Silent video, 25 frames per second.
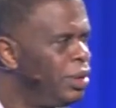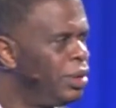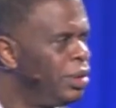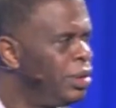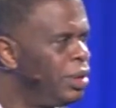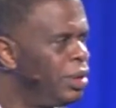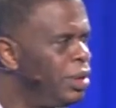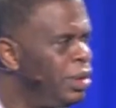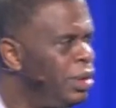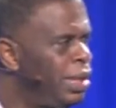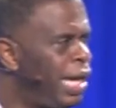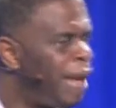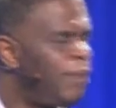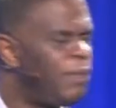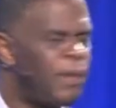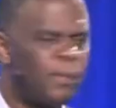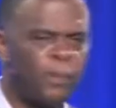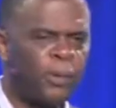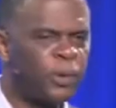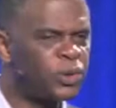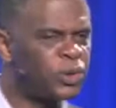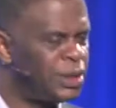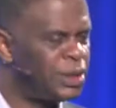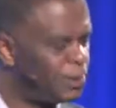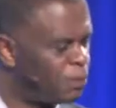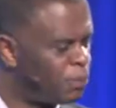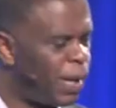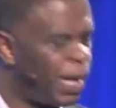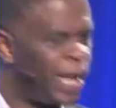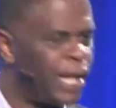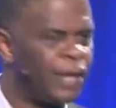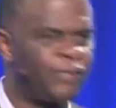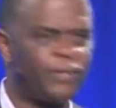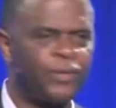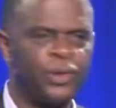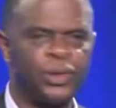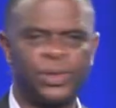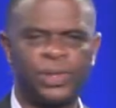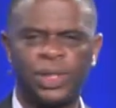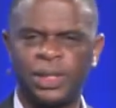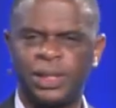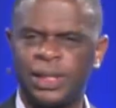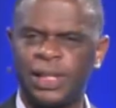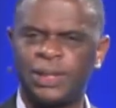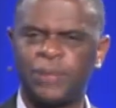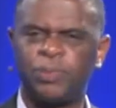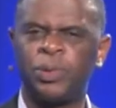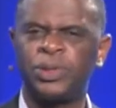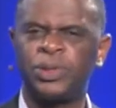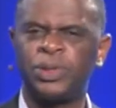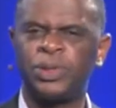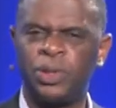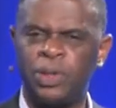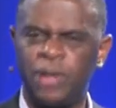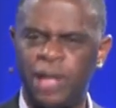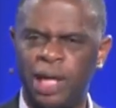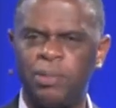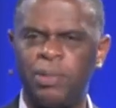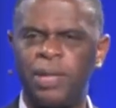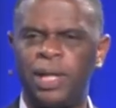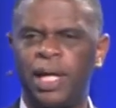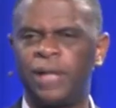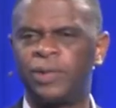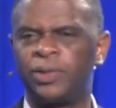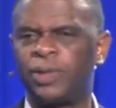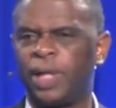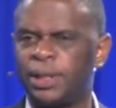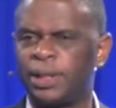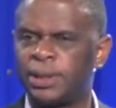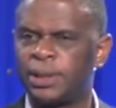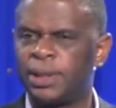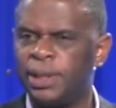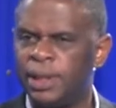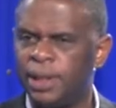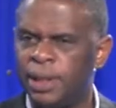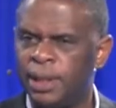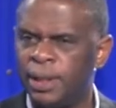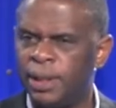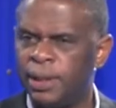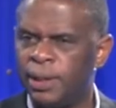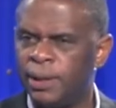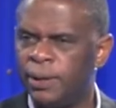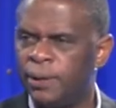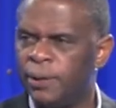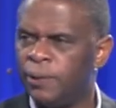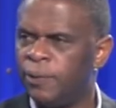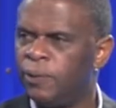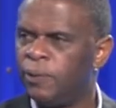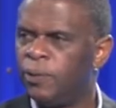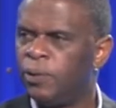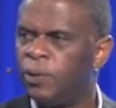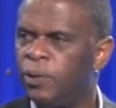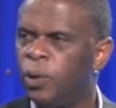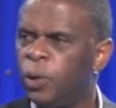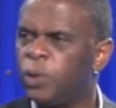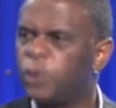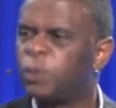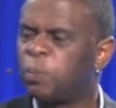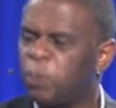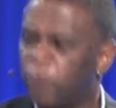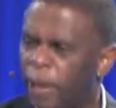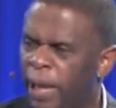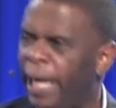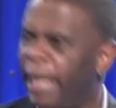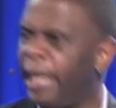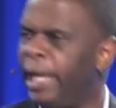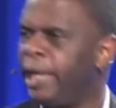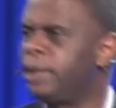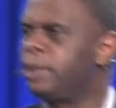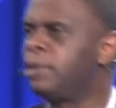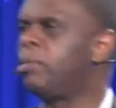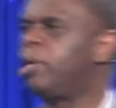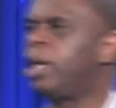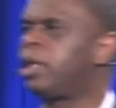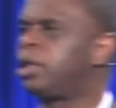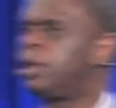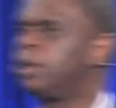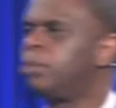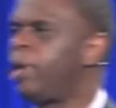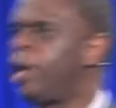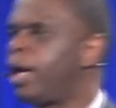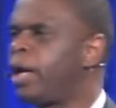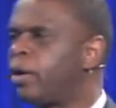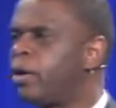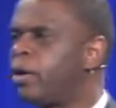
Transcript: Name the person who's planning for your success. What's their name and address? Who's planning to make you better?